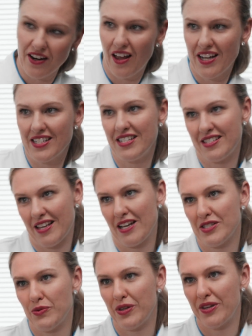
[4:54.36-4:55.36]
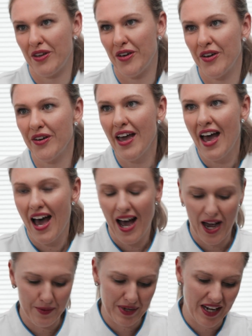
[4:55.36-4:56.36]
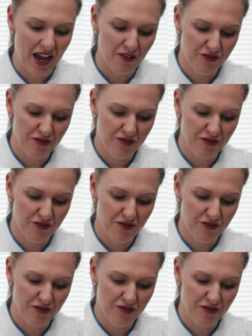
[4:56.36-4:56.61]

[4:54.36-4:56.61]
like to discuss with you in our